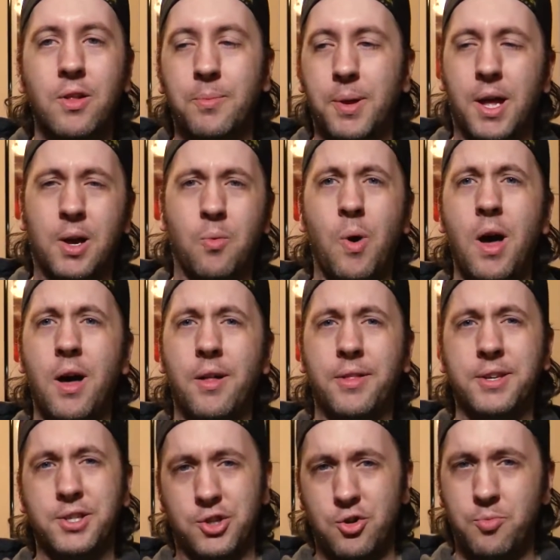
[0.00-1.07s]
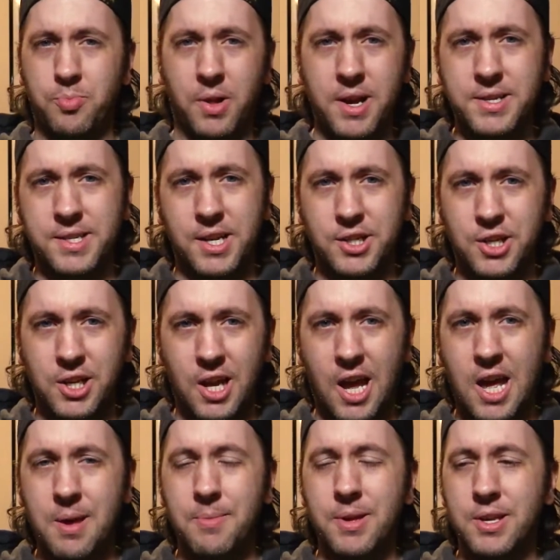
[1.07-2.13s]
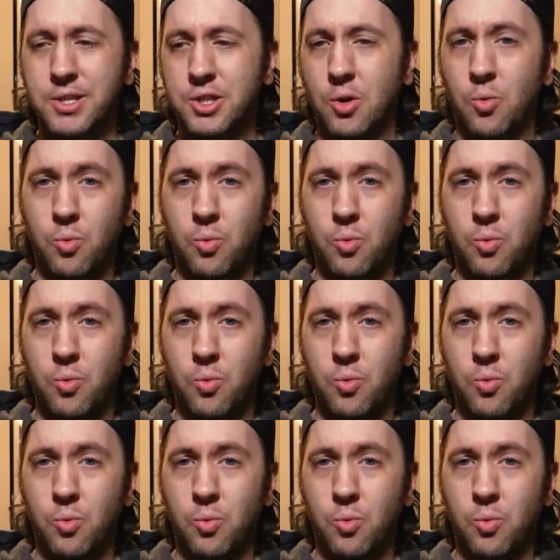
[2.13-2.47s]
They'll be like, well, this new PlayStation game is.